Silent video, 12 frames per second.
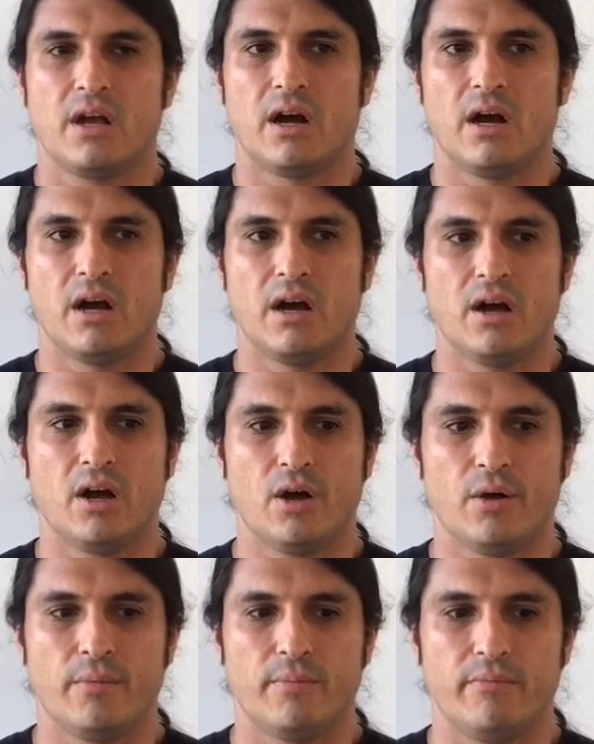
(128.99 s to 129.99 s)

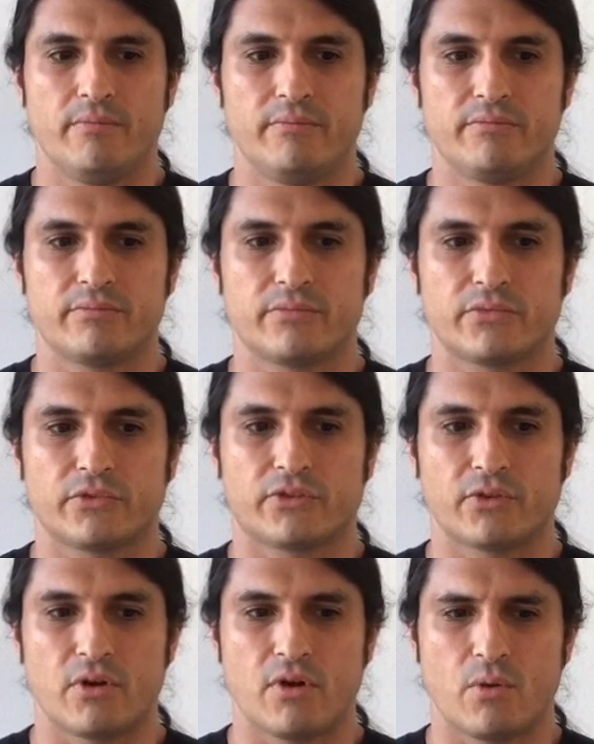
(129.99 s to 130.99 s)

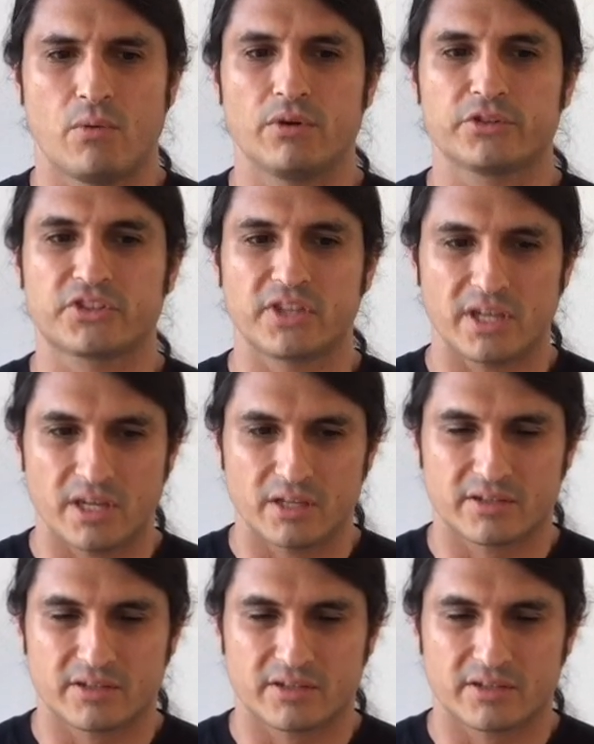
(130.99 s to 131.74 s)
So we'll see.